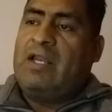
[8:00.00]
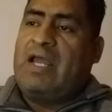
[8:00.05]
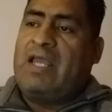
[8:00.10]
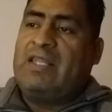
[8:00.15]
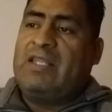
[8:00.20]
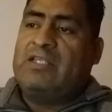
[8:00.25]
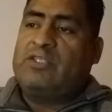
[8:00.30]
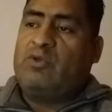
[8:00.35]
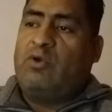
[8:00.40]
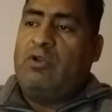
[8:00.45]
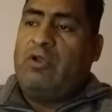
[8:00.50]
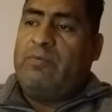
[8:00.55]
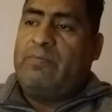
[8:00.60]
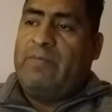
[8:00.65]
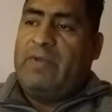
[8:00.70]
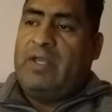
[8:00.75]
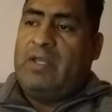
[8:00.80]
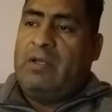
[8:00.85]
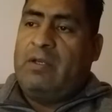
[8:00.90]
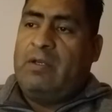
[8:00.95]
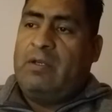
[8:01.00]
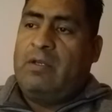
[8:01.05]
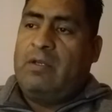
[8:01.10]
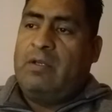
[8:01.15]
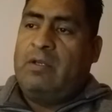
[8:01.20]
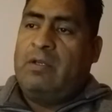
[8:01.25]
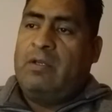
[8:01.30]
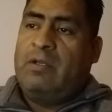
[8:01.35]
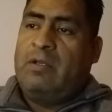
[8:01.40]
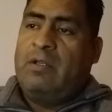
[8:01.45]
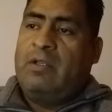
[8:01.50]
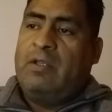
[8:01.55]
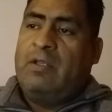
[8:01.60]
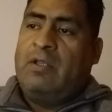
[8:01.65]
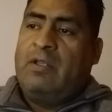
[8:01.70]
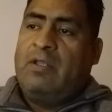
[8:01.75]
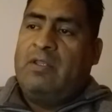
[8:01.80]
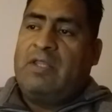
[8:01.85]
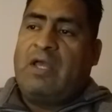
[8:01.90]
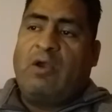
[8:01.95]
like the Son of Man,
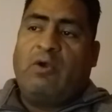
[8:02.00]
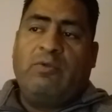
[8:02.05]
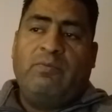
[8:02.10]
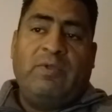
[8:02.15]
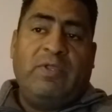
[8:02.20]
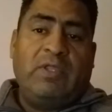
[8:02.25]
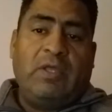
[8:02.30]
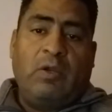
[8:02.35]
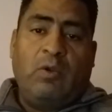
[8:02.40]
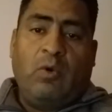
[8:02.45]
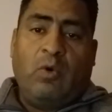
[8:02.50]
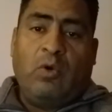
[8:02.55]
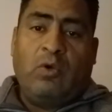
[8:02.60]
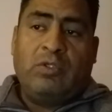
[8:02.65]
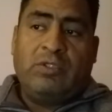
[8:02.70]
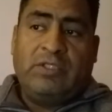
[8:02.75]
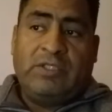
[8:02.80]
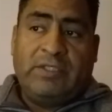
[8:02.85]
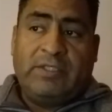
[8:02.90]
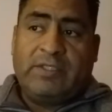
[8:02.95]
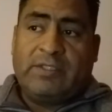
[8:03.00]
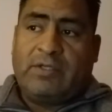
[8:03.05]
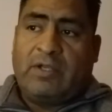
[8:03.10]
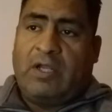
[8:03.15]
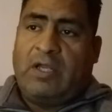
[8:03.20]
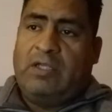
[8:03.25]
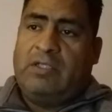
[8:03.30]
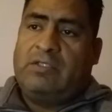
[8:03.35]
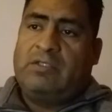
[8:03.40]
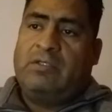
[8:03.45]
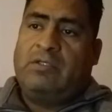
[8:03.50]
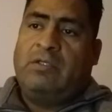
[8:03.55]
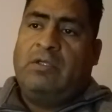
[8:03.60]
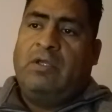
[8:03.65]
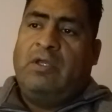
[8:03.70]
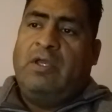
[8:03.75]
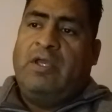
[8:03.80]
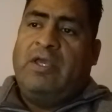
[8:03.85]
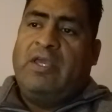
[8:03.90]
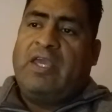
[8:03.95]
that would be the Lord Jesus Christ,
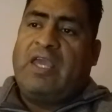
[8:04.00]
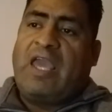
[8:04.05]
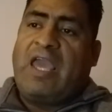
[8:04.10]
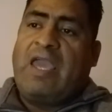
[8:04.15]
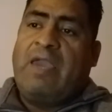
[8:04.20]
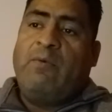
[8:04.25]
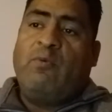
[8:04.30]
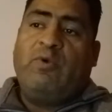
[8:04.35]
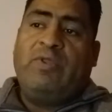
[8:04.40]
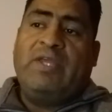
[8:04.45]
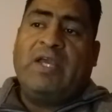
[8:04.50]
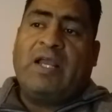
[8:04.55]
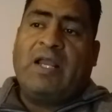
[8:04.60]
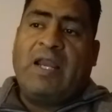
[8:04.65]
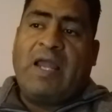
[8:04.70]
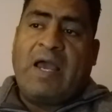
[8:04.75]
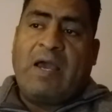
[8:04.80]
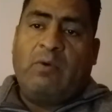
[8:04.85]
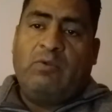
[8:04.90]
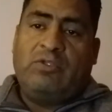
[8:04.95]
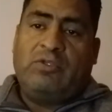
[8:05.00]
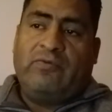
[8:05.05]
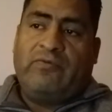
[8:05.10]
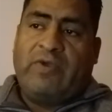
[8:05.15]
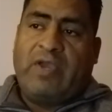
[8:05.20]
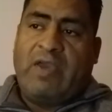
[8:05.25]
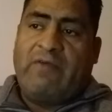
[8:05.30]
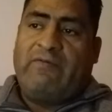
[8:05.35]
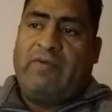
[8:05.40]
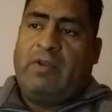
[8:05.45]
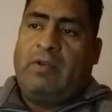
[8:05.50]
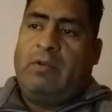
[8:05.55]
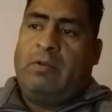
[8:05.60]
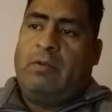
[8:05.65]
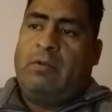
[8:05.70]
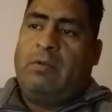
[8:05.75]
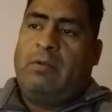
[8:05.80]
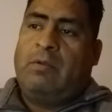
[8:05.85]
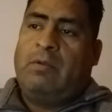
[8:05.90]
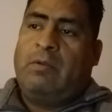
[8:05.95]
came with the clouds of heaven.
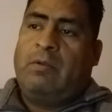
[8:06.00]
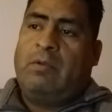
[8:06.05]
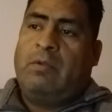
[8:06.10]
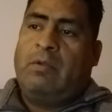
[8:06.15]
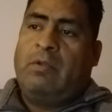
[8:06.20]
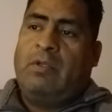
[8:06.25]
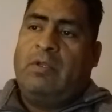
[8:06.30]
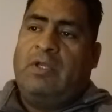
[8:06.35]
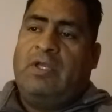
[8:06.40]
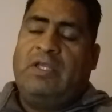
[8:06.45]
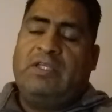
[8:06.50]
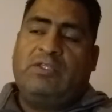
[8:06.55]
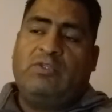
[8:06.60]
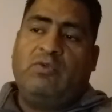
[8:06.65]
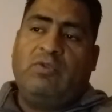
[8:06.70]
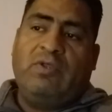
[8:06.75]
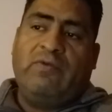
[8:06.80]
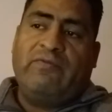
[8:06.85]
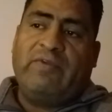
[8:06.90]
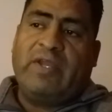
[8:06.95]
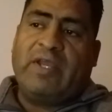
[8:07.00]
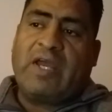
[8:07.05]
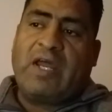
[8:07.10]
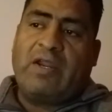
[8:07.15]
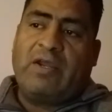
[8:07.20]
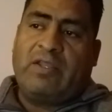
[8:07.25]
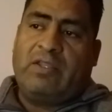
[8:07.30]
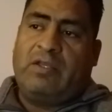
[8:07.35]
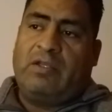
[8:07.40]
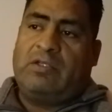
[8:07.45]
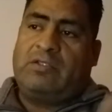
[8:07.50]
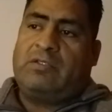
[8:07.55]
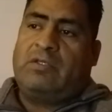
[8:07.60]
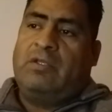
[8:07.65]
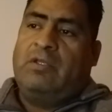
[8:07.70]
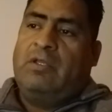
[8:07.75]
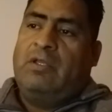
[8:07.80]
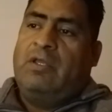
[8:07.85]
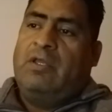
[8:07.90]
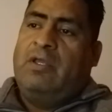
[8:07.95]
It's two different characters.
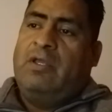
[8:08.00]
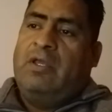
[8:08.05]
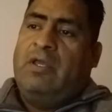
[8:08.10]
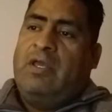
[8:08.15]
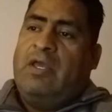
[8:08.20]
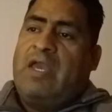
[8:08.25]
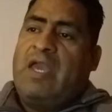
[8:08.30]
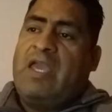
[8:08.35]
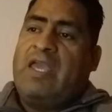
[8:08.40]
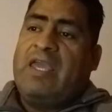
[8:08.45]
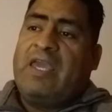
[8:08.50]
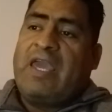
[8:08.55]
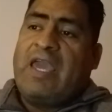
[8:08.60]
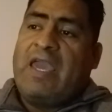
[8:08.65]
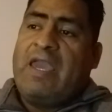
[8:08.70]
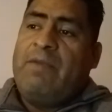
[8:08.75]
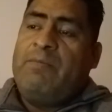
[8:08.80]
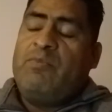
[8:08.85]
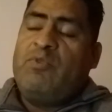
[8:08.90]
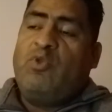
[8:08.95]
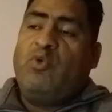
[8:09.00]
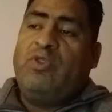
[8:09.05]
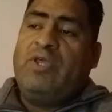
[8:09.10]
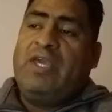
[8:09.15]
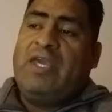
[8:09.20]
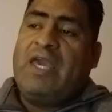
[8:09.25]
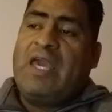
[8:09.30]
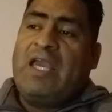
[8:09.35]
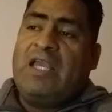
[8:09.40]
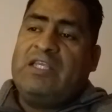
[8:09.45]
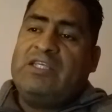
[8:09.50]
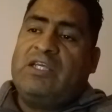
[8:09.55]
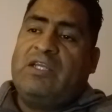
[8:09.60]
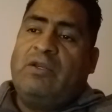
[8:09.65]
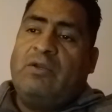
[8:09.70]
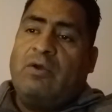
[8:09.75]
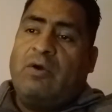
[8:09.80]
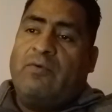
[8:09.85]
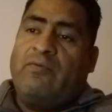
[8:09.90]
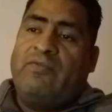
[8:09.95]
And came to the
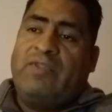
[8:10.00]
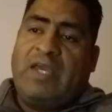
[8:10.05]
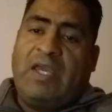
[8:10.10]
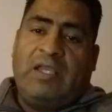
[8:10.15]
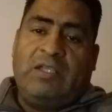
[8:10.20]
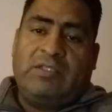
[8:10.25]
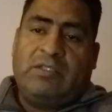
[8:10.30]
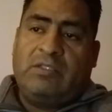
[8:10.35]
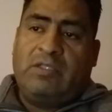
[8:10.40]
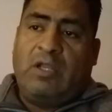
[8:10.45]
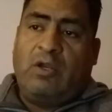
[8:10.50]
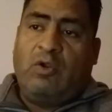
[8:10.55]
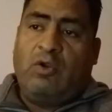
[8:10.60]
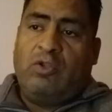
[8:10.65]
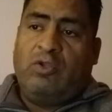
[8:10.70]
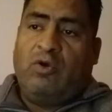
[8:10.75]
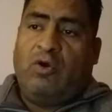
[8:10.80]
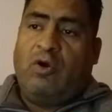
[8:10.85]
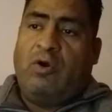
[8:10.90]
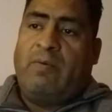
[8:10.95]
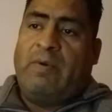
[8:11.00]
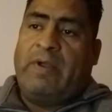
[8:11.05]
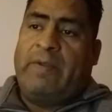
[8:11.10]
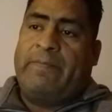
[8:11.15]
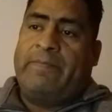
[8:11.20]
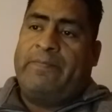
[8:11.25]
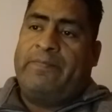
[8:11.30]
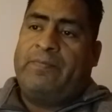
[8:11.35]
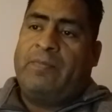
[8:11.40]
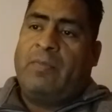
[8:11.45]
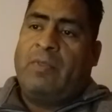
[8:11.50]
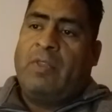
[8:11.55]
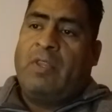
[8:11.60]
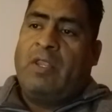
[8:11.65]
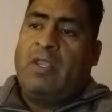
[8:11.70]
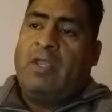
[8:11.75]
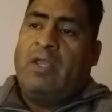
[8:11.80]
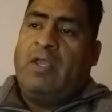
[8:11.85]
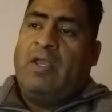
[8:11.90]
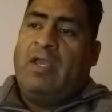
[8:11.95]
Ancient of Days, the Lord Jehovah.
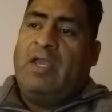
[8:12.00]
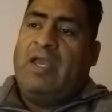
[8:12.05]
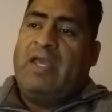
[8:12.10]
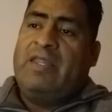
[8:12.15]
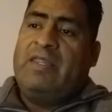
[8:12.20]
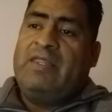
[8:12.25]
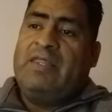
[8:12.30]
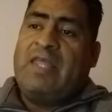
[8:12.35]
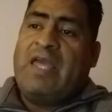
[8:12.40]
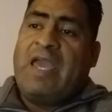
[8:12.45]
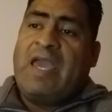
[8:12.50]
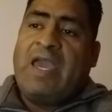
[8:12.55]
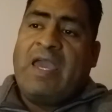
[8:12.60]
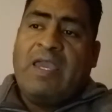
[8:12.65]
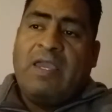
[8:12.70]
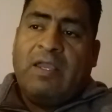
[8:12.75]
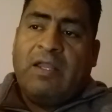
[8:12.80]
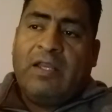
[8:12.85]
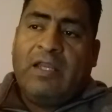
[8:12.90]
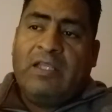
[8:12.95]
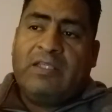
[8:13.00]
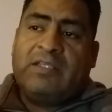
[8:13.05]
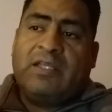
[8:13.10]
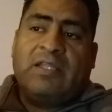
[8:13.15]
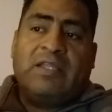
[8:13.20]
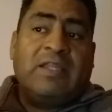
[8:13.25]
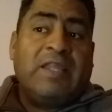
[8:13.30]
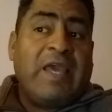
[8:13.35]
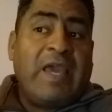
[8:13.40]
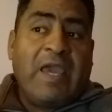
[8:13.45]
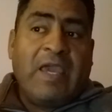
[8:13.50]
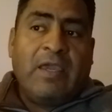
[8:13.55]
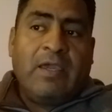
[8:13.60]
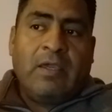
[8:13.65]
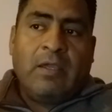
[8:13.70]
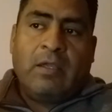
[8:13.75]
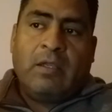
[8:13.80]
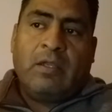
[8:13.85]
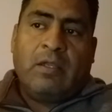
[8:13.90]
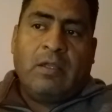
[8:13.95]
And they, listen, they,
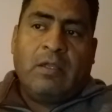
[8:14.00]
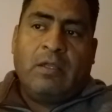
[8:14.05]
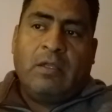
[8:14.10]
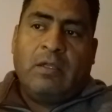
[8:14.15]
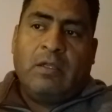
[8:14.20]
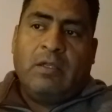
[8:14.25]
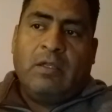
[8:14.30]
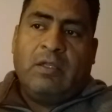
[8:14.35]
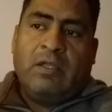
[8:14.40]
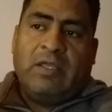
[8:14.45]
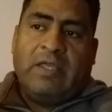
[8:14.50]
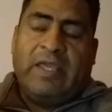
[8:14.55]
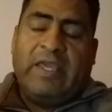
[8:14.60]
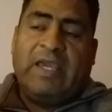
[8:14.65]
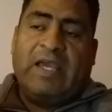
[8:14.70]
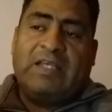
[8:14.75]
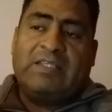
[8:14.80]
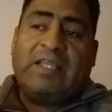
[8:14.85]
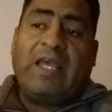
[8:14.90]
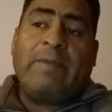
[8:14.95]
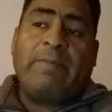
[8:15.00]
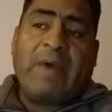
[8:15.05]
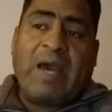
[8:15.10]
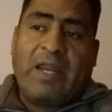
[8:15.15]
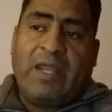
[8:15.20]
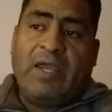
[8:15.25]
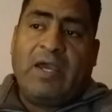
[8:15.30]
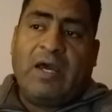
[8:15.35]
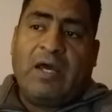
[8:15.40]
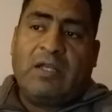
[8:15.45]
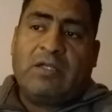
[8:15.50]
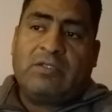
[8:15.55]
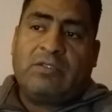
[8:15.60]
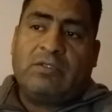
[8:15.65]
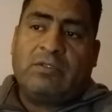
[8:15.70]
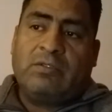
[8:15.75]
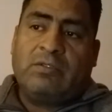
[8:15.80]
he has like bodyguards.